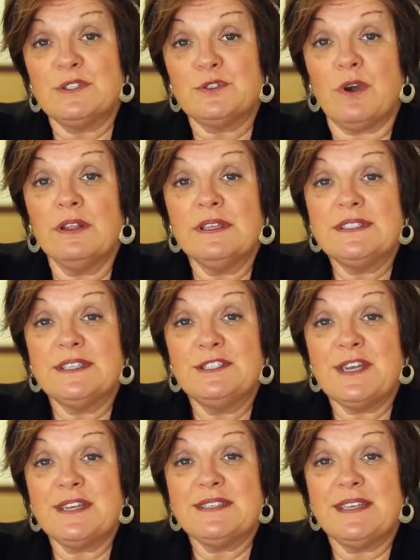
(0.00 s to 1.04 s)
strongly
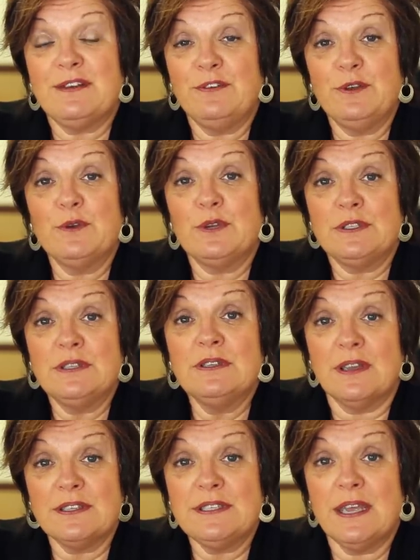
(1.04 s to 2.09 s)
suggest that if you could
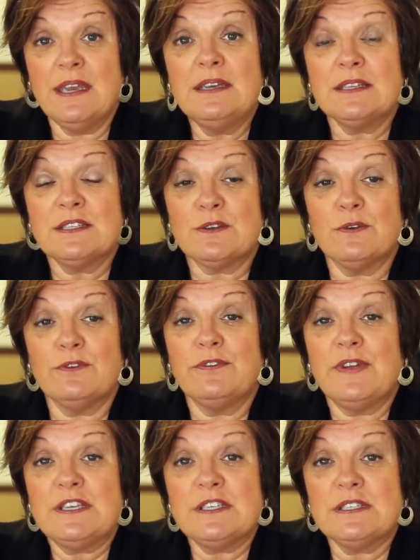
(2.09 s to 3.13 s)
attend a School of
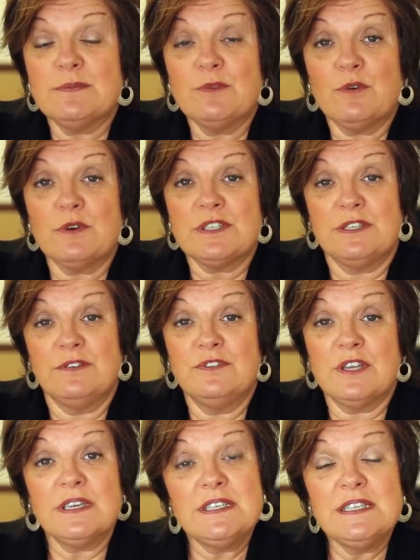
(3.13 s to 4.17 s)
Evangelism course and you've
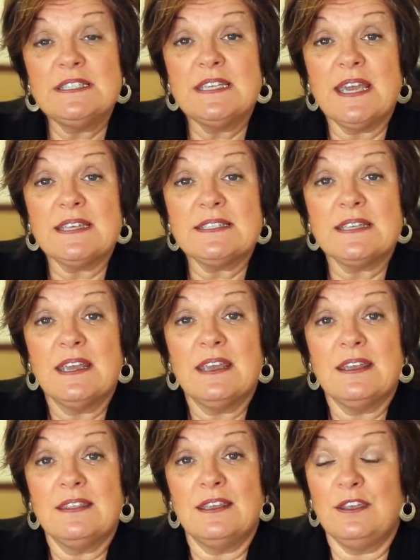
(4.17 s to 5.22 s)
done a
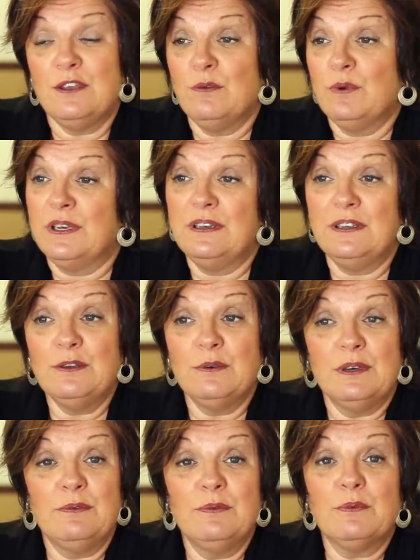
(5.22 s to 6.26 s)
DTS, that you
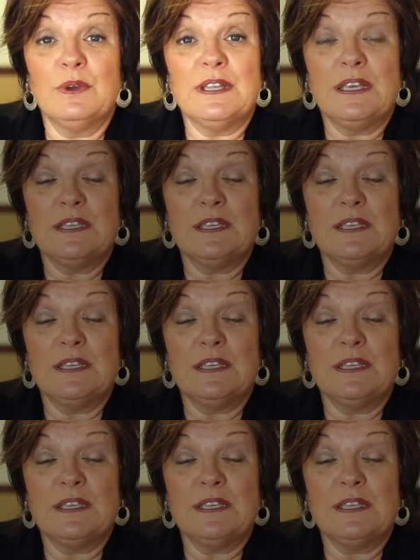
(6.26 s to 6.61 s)
would really